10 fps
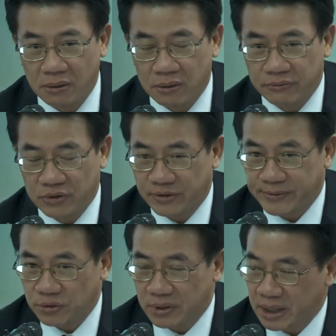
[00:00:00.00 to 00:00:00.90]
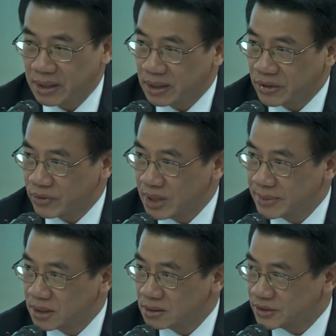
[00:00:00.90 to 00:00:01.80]
first of all, to get an
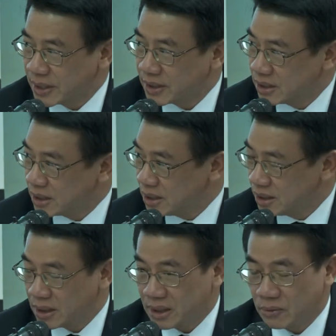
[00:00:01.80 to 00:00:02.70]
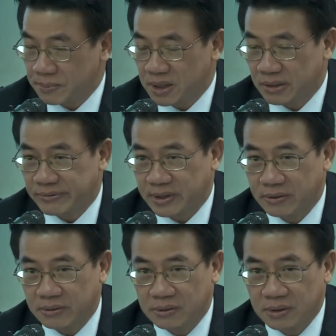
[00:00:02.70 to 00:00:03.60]
agreement. Secondly, it would be
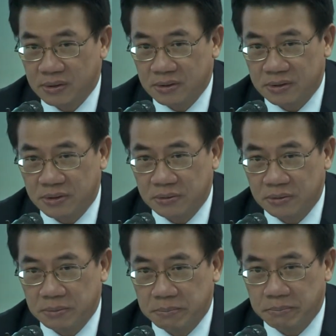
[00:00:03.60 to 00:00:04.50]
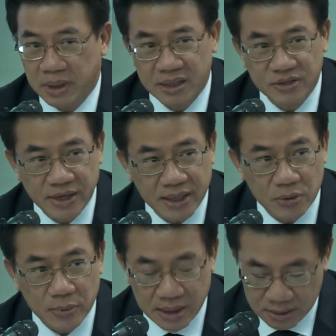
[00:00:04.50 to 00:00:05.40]
difficult to please
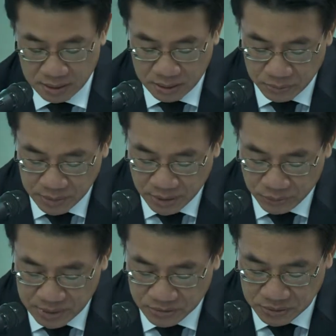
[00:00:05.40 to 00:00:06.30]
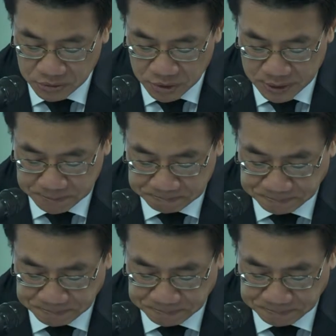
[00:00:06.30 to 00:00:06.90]
anyone with the resolution.